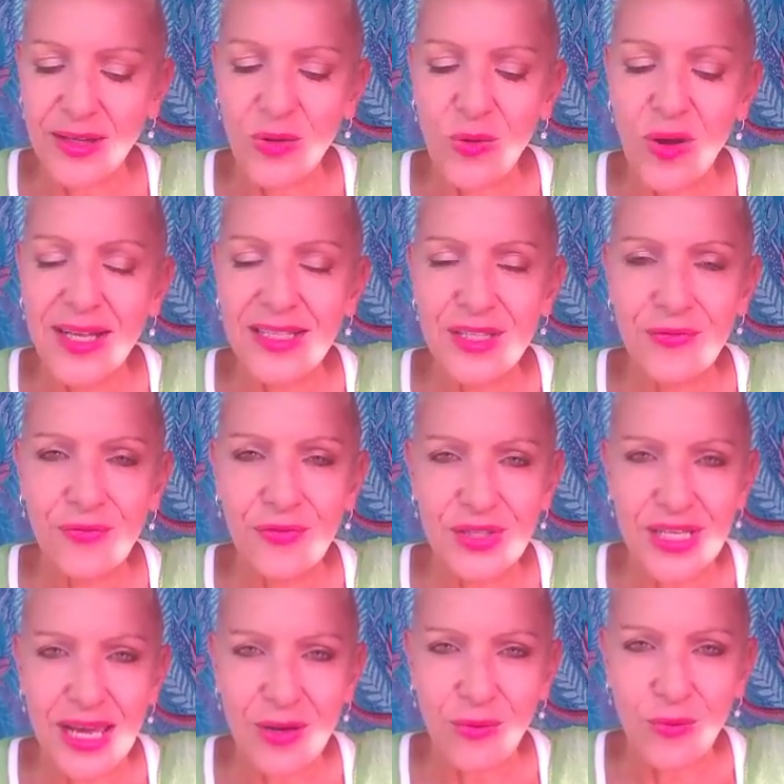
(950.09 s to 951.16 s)
and quite
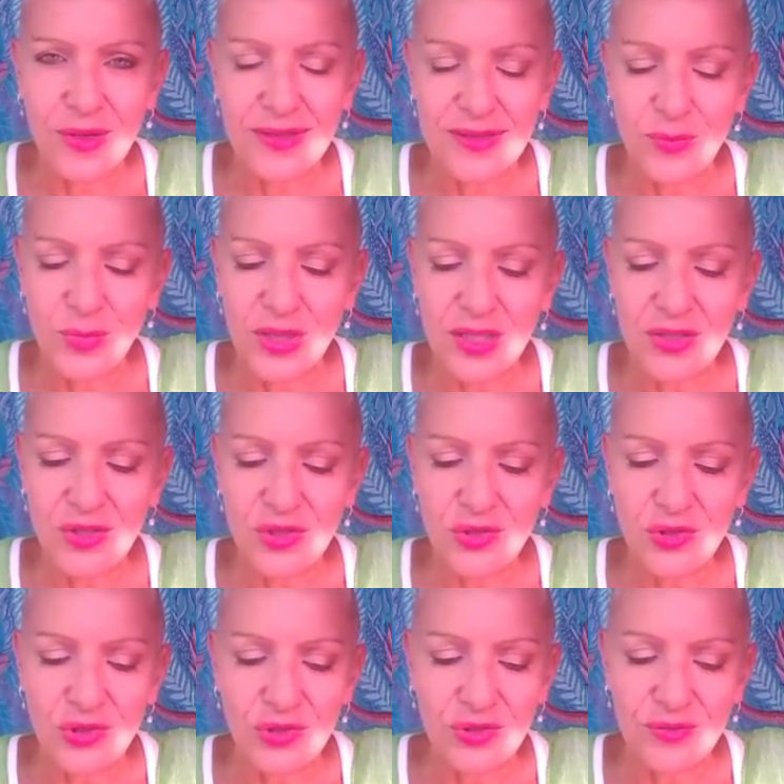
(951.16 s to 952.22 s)
different to how it once appeared
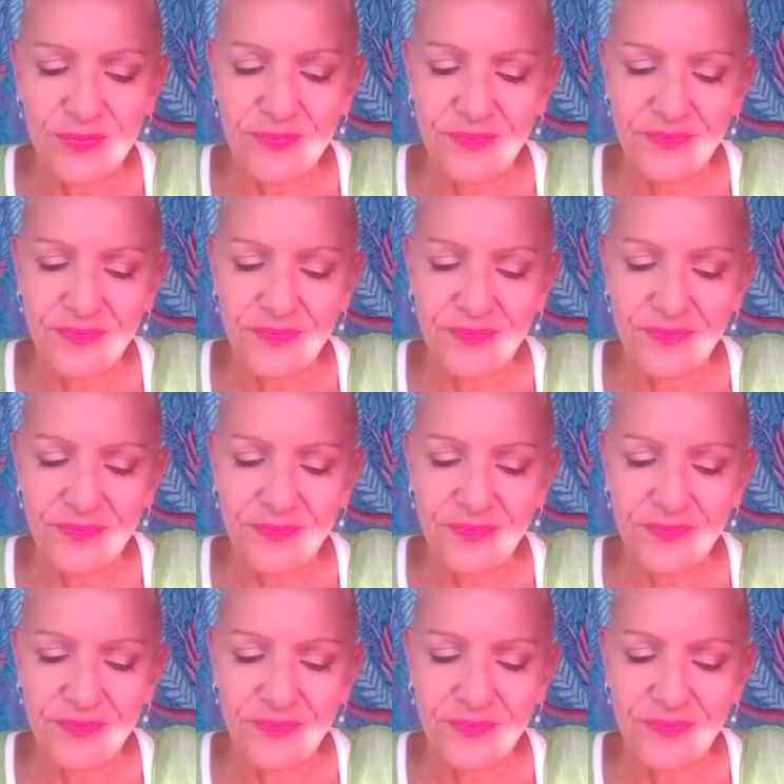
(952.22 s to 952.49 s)
to you.